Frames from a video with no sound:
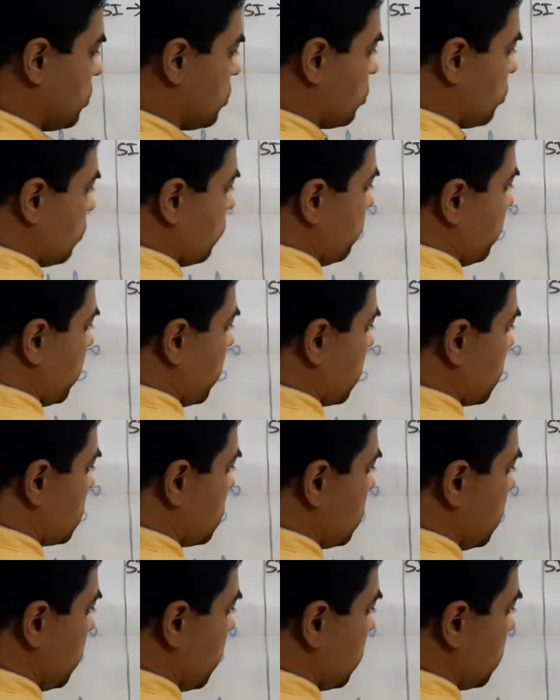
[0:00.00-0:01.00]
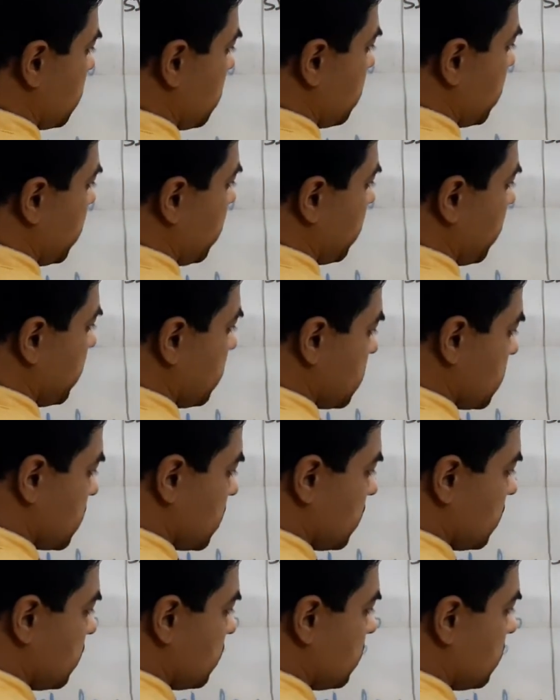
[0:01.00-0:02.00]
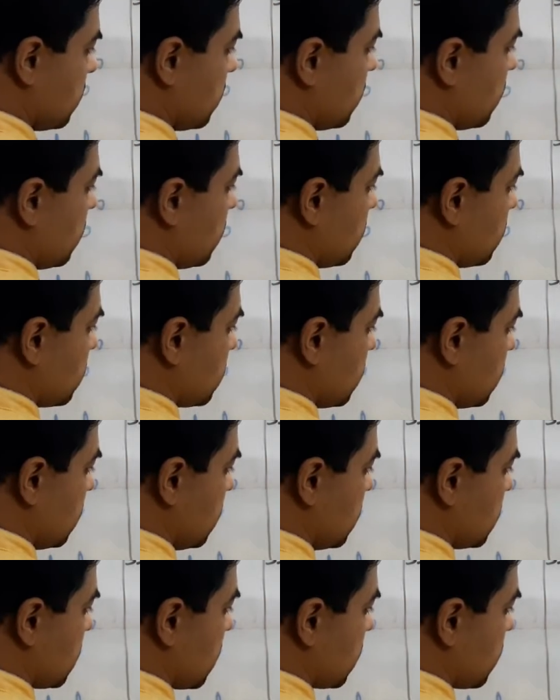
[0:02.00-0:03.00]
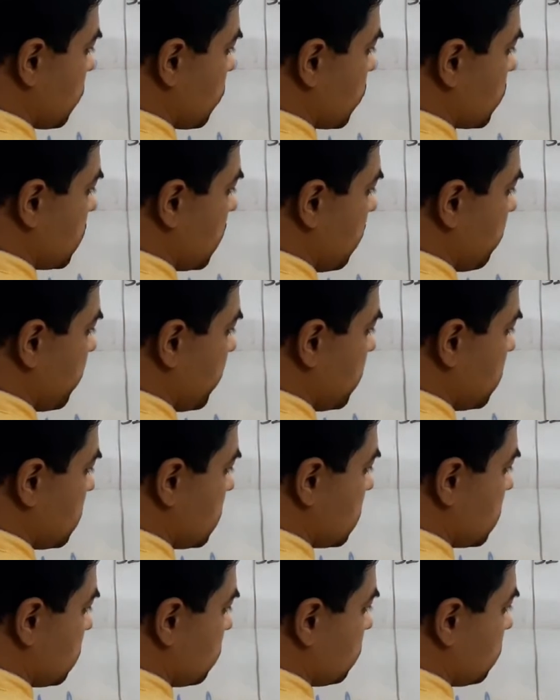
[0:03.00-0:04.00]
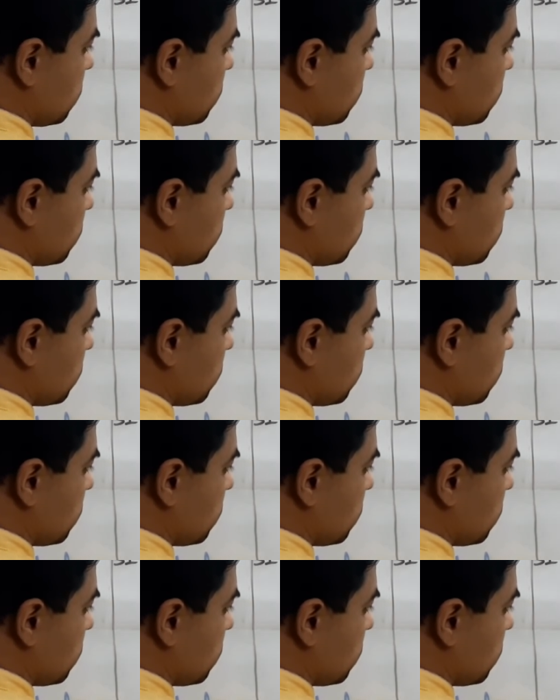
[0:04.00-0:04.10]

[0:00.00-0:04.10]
So we are considering them at rest. These are the positive ions